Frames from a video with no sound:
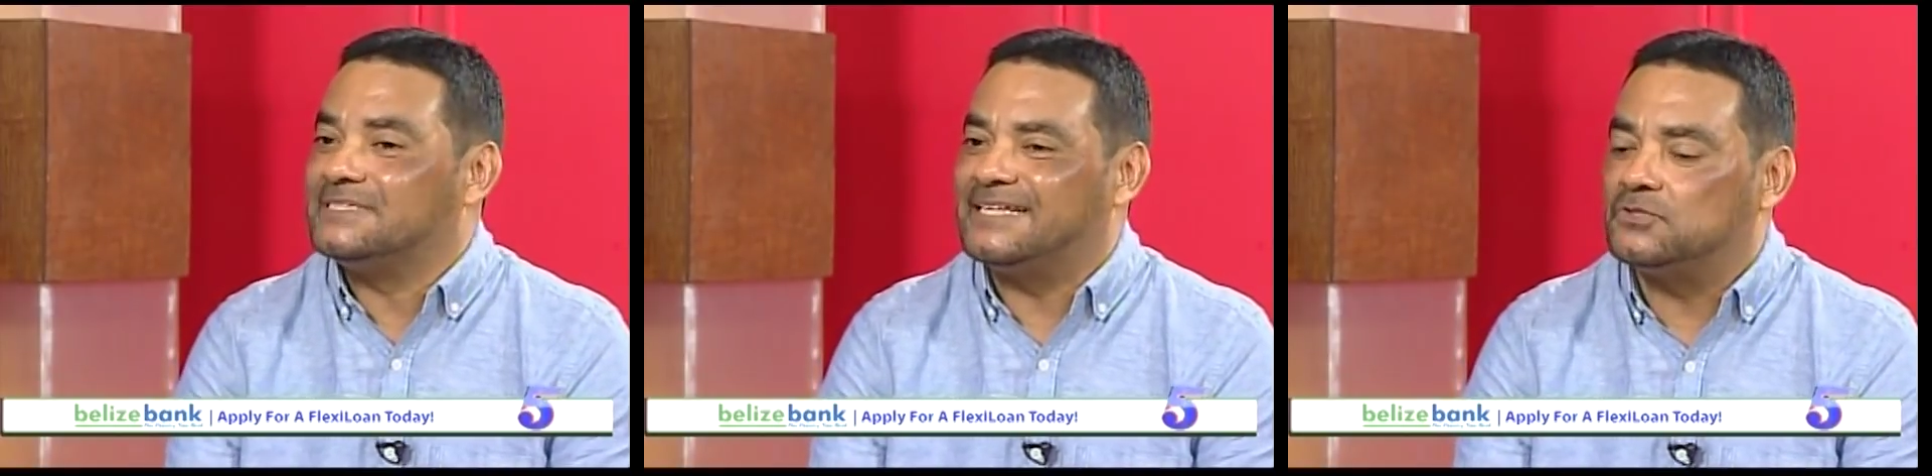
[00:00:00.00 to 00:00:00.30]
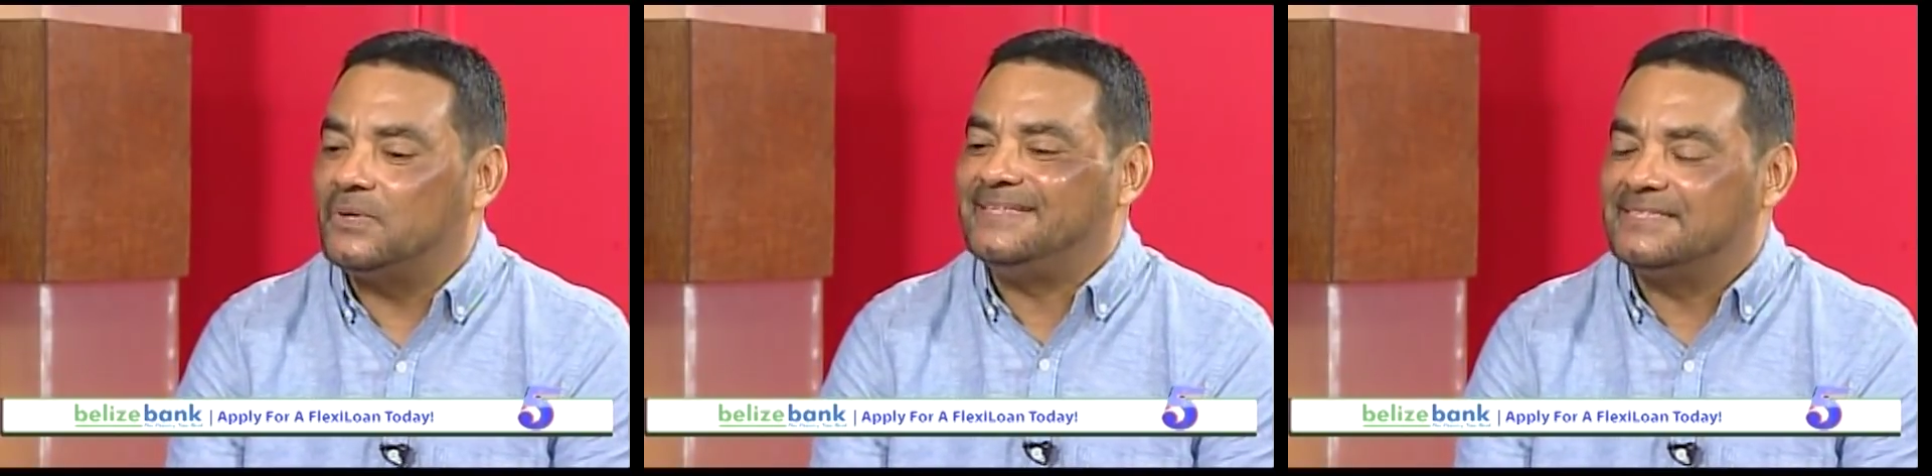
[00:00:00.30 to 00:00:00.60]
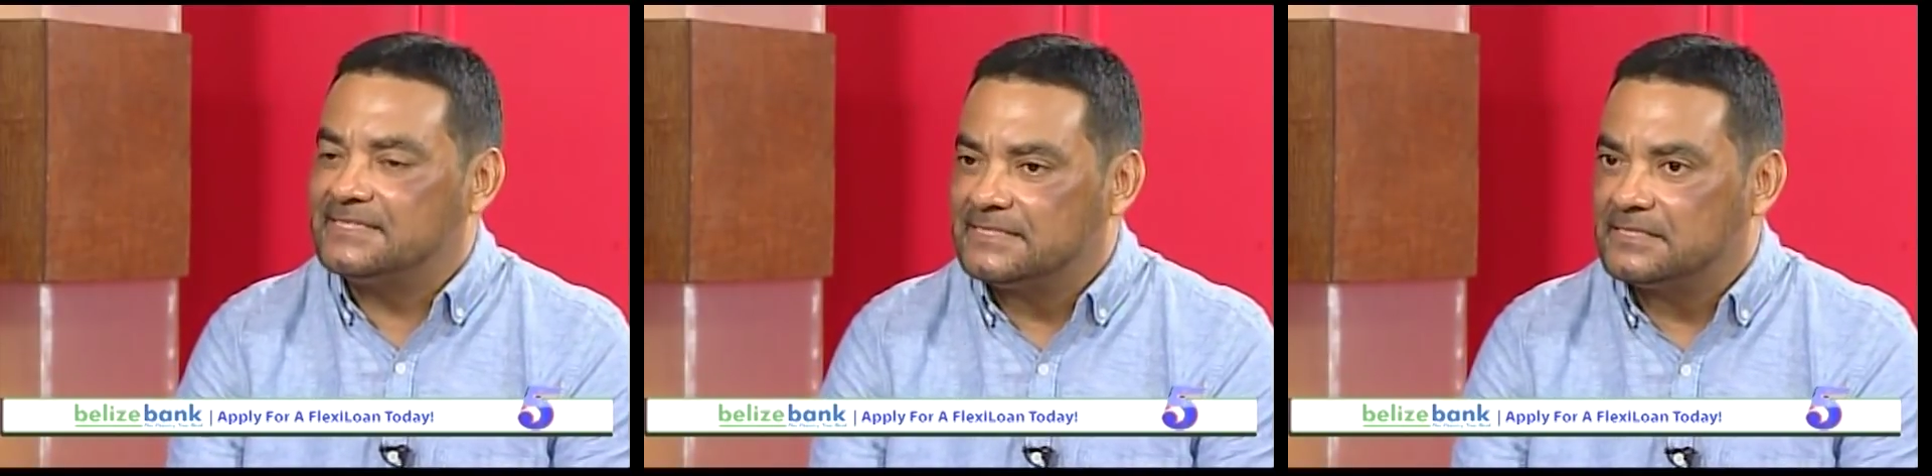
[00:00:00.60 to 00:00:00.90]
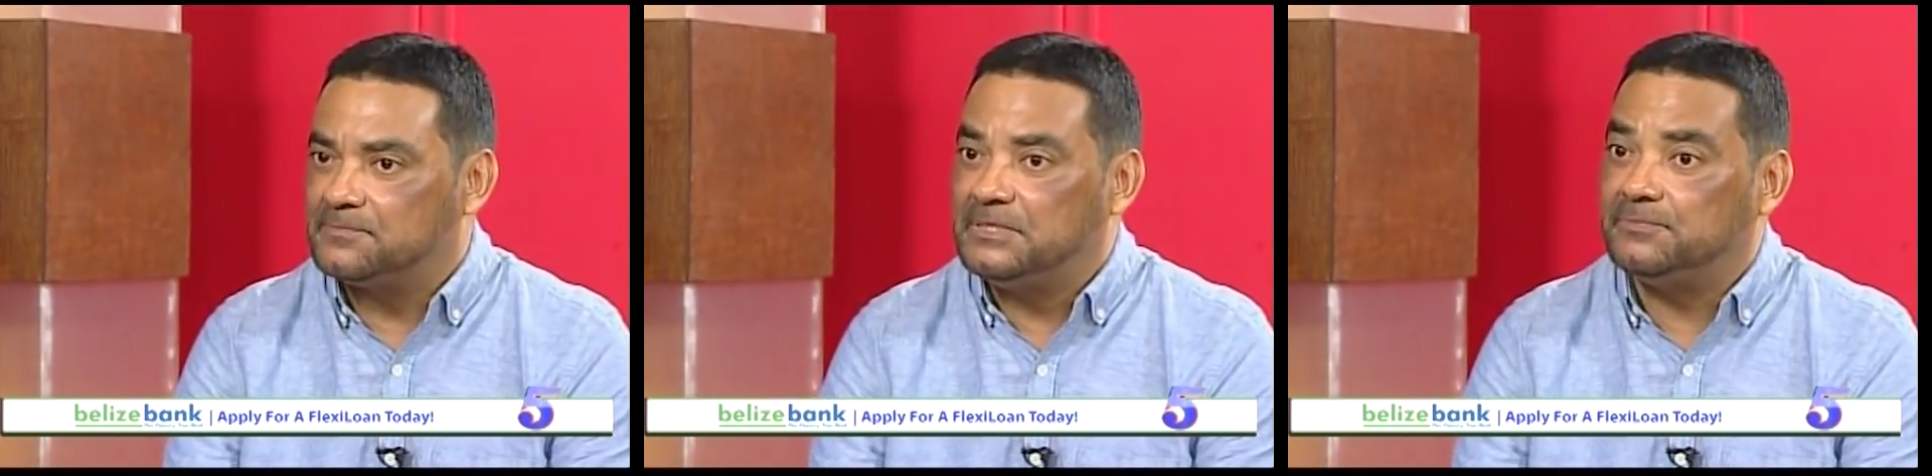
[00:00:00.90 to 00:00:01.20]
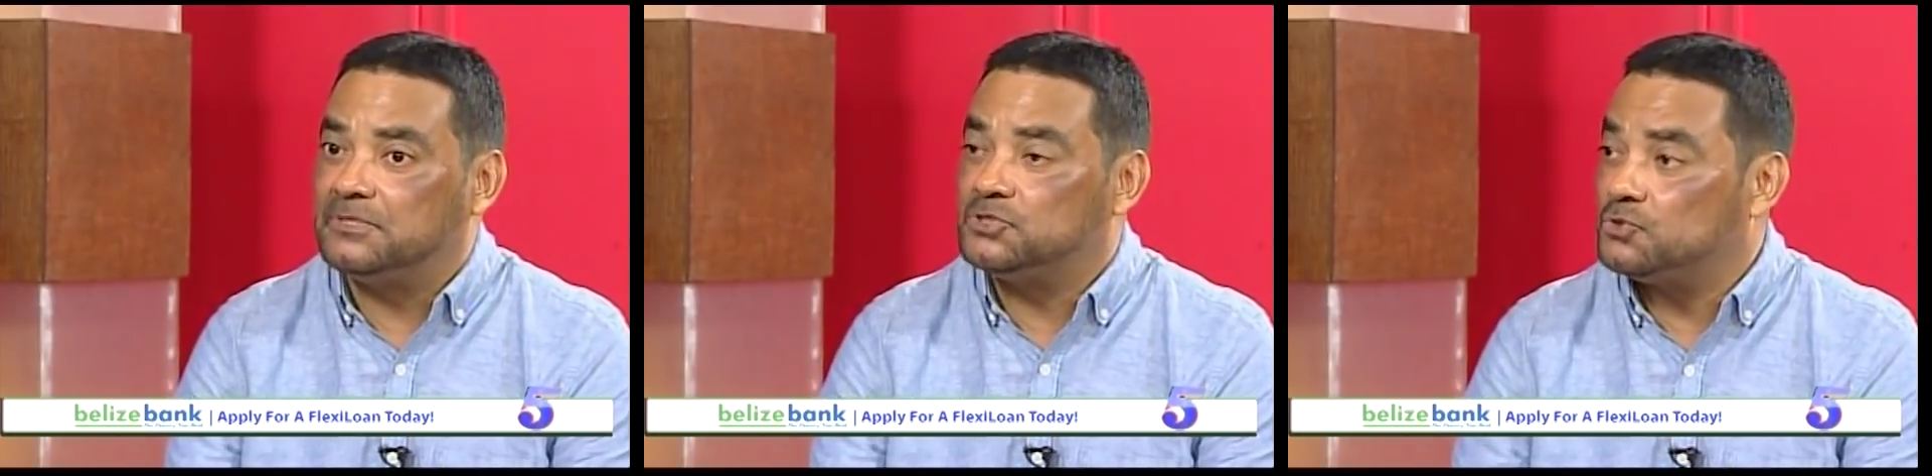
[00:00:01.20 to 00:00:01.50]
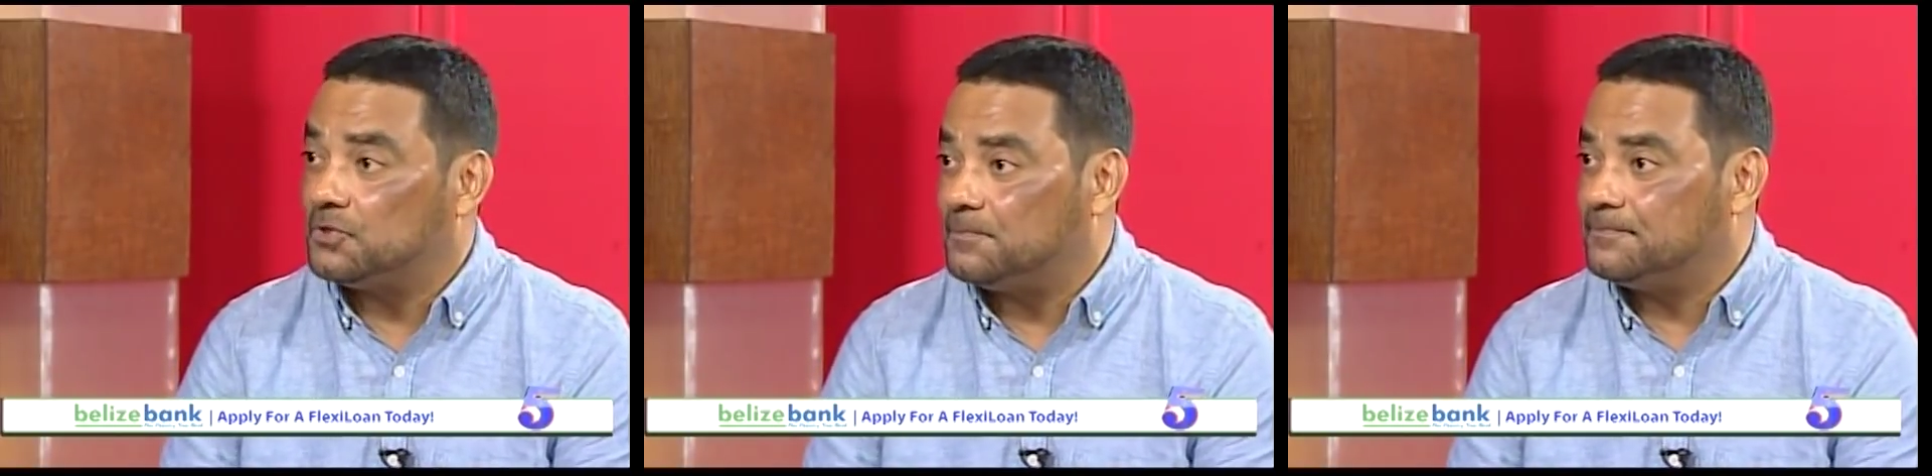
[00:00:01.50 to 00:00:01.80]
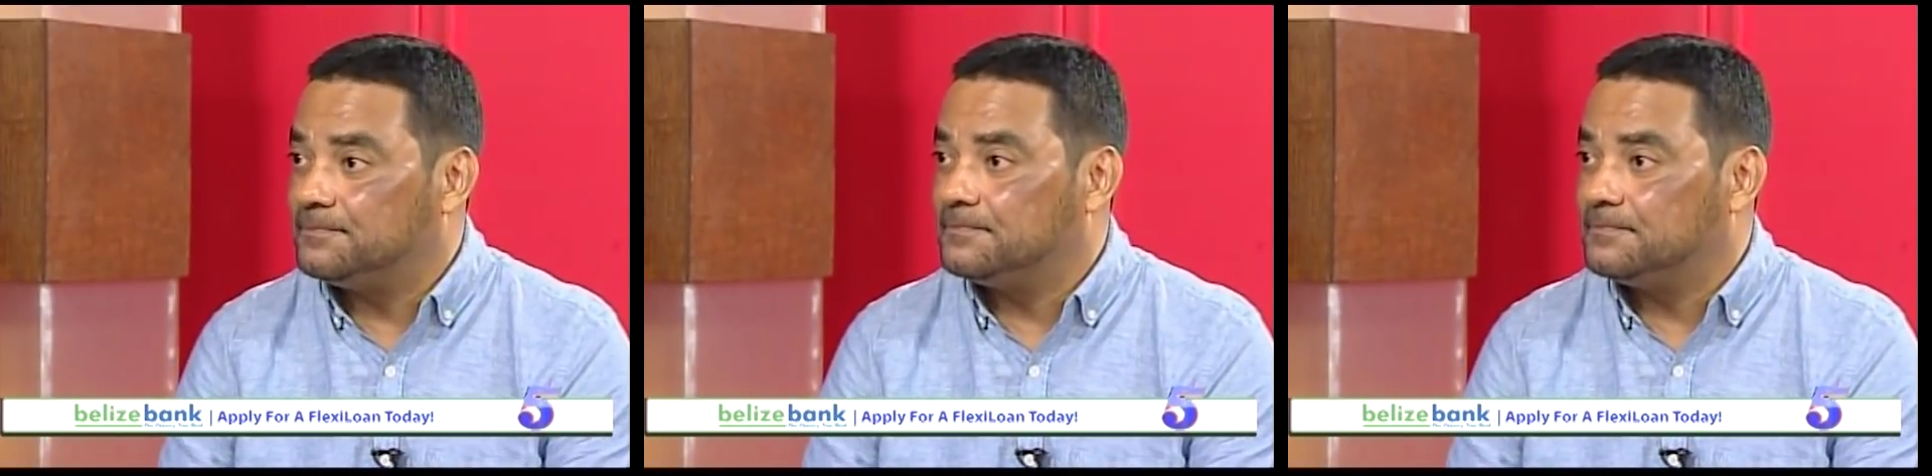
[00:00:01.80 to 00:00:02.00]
that 26 people showed up.